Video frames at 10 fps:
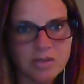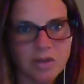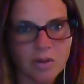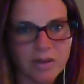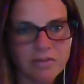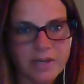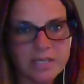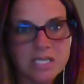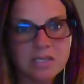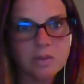going
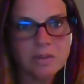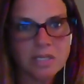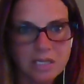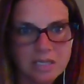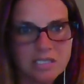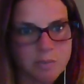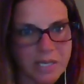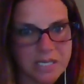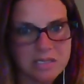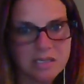very slowly in this
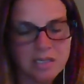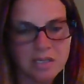space,